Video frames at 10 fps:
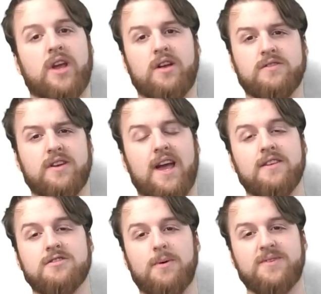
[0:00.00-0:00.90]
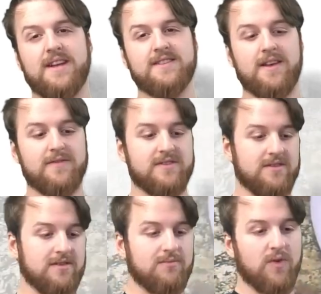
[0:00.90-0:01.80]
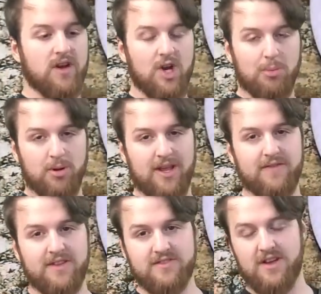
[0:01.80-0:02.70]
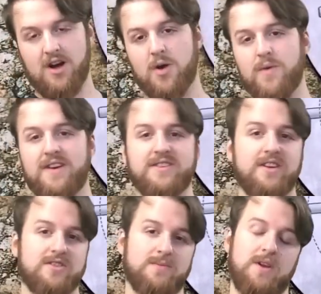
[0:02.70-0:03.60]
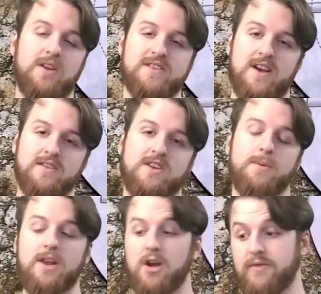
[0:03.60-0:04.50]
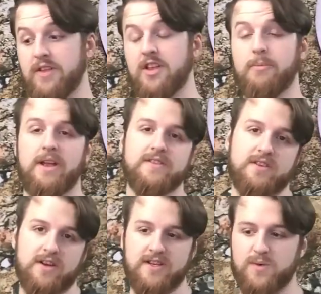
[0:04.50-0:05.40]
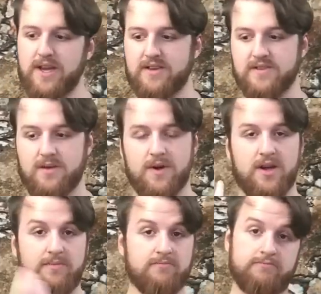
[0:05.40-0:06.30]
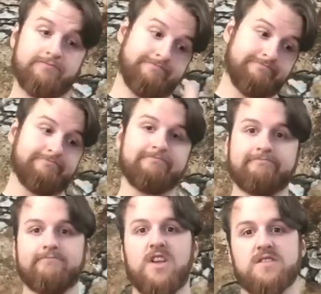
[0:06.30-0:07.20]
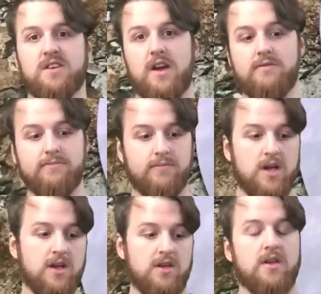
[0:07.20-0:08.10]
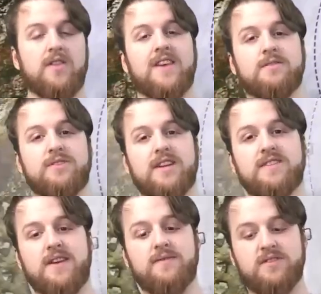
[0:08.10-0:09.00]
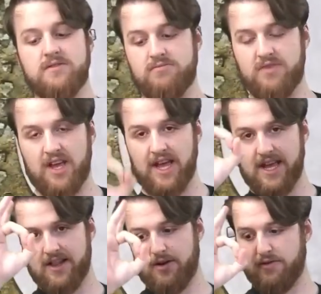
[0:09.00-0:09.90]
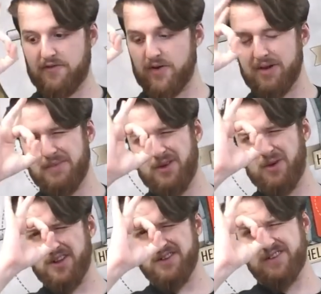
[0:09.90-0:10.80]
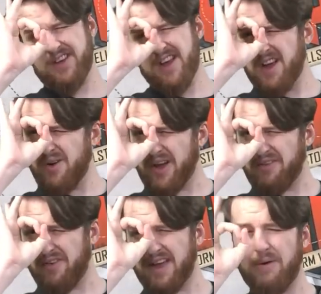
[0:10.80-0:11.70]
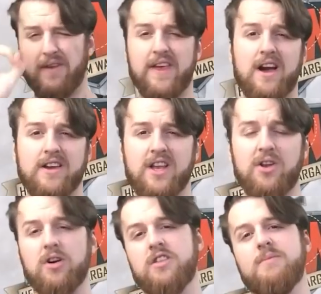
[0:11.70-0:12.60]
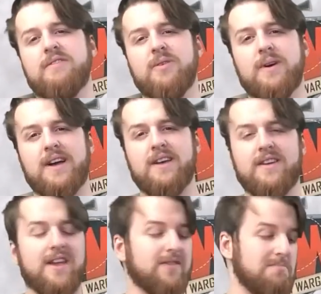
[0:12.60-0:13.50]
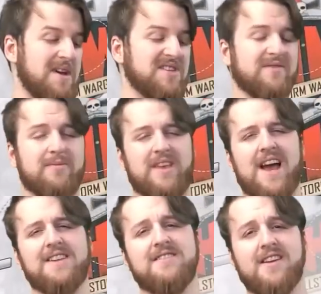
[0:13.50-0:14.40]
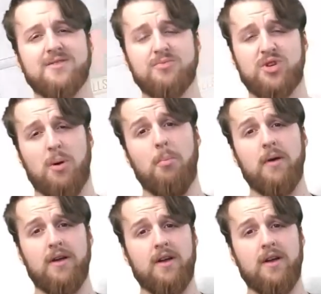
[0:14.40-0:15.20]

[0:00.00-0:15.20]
We can also get some objectives. We've got a couple left in stock. We've actually got some new designs coming. Hopefully they're going to be in stock next week. So let's go. These objectives, you can get your little 40mm ones where you forget where they are, you knock them everywhere, and you have to measure from the edge like some chump.